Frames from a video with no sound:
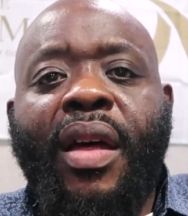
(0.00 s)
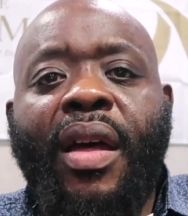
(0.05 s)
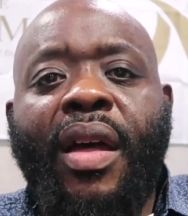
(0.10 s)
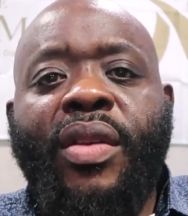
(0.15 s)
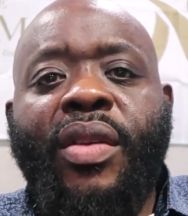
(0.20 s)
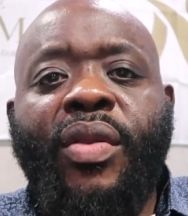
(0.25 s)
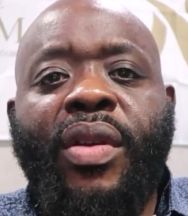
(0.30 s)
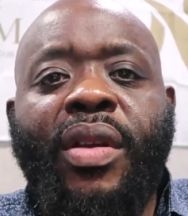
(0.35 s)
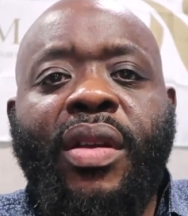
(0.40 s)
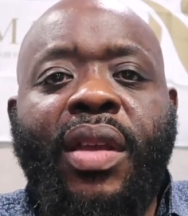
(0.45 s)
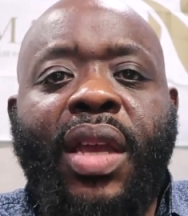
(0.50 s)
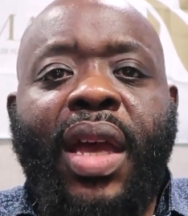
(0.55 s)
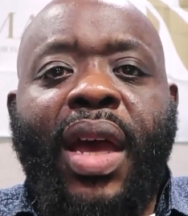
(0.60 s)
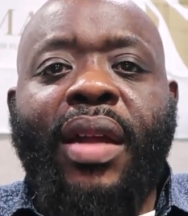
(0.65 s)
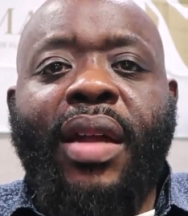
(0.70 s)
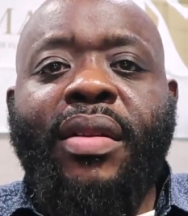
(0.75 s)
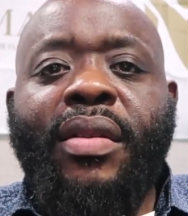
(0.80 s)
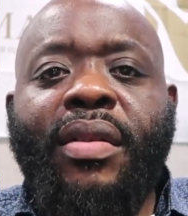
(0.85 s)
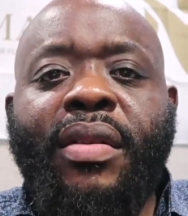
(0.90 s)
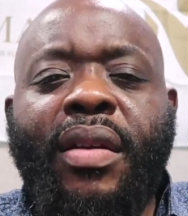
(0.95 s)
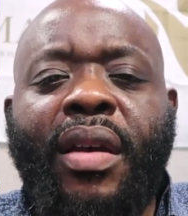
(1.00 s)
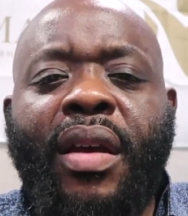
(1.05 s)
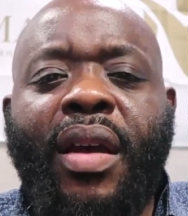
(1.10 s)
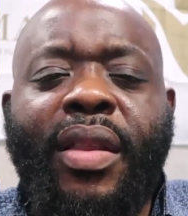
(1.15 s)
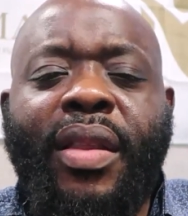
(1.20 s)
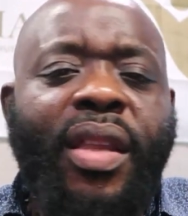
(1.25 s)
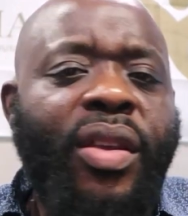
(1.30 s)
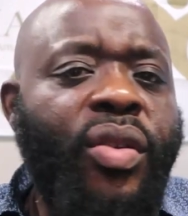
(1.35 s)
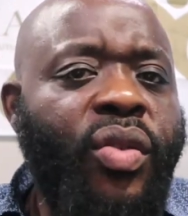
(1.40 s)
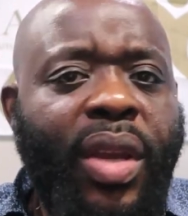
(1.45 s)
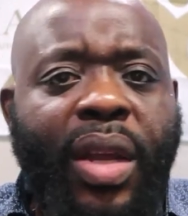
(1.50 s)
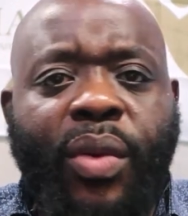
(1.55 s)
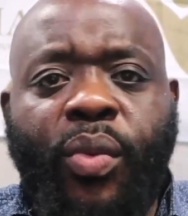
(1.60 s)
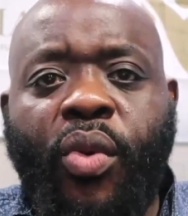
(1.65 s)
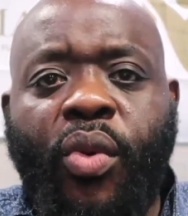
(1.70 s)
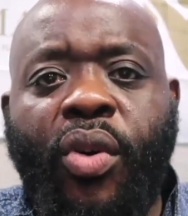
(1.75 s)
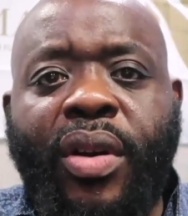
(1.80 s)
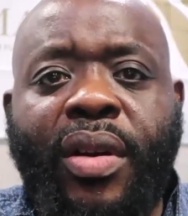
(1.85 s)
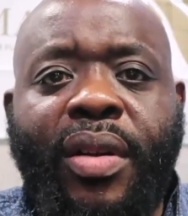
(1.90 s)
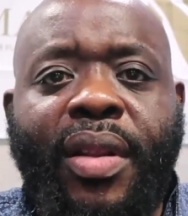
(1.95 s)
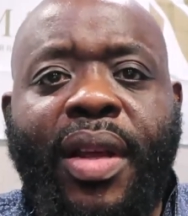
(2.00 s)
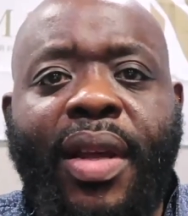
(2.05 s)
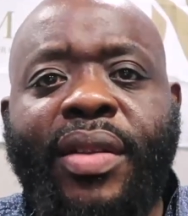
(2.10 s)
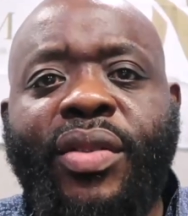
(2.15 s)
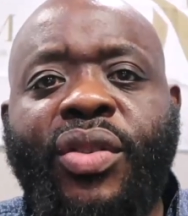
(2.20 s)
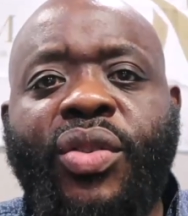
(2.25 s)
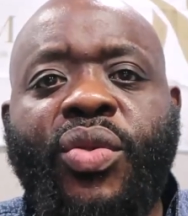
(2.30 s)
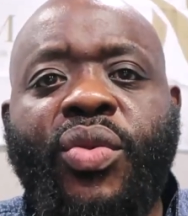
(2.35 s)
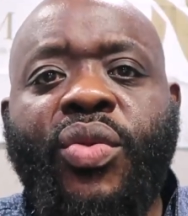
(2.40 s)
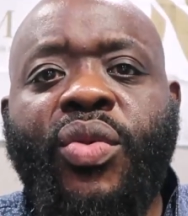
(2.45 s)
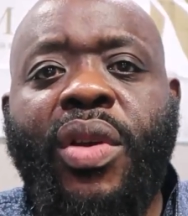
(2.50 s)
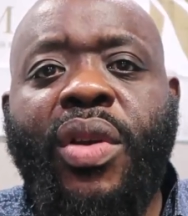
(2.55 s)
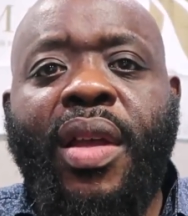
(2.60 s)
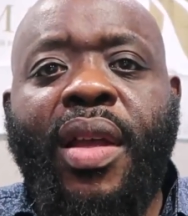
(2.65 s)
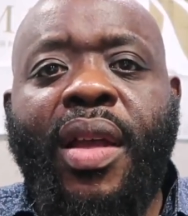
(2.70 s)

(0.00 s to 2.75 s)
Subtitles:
You can get, I think you get water there too.